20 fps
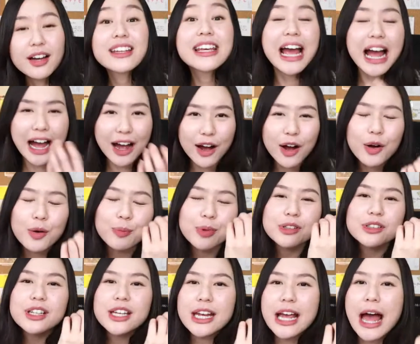Yeah,
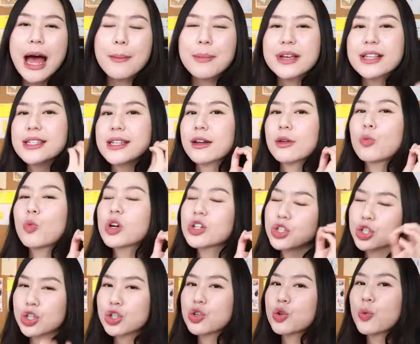building habits and what
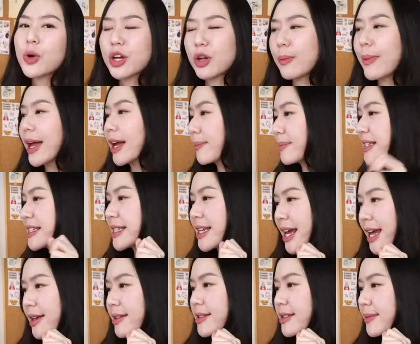to do when you make
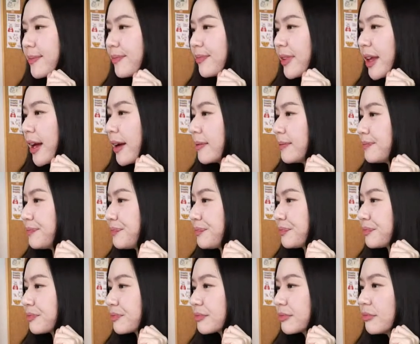mistakes. Yeah.
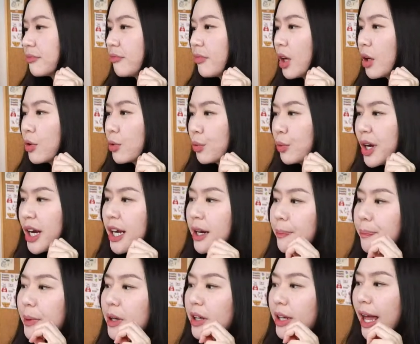Read a
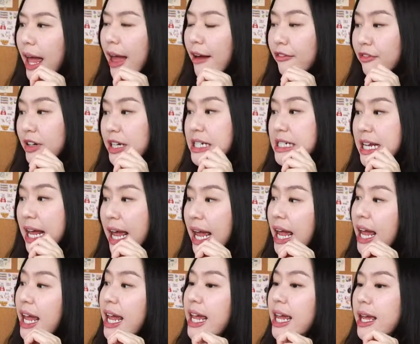book every
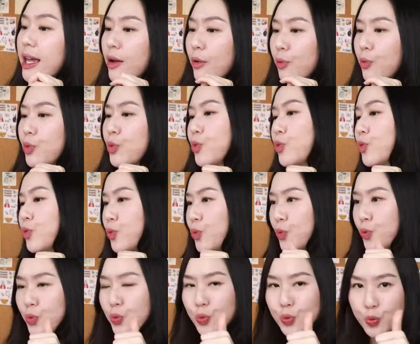day.
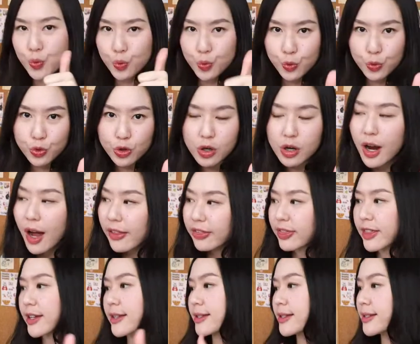Ooh, you got
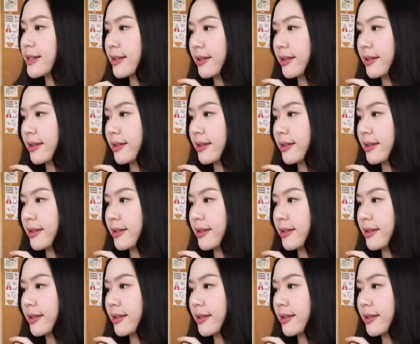this.